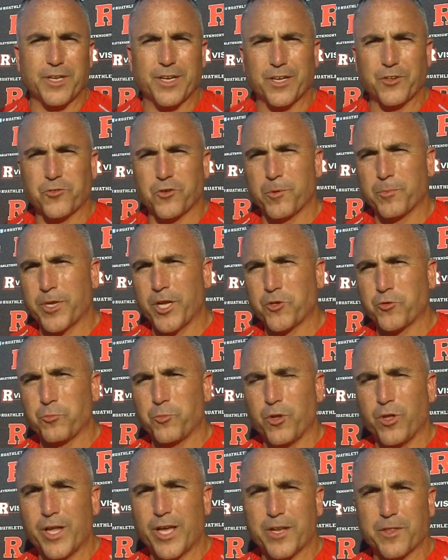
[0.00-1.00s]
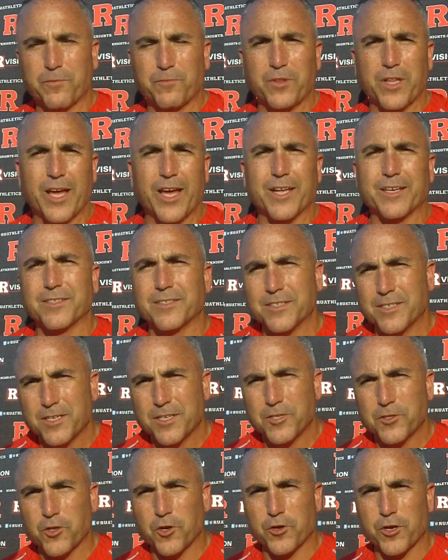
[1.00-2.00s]
and then I saw him catch a ball out of the flat and
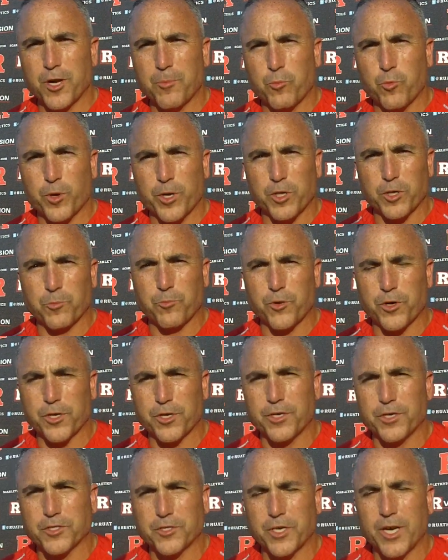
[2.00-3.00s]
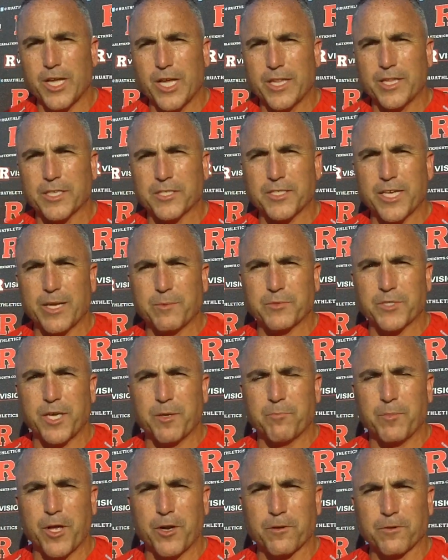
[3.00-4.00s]
turn up where he looked pretty good. So I think Sam's
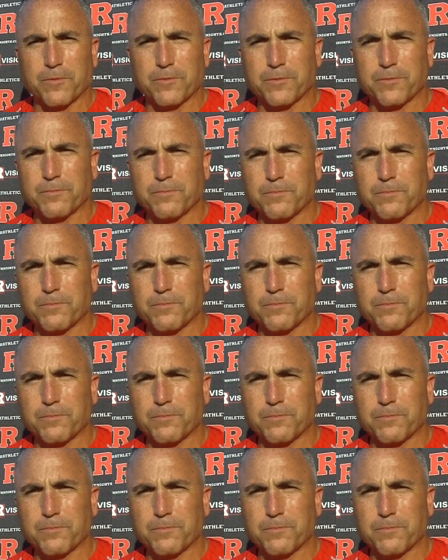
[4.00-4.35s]
getting better.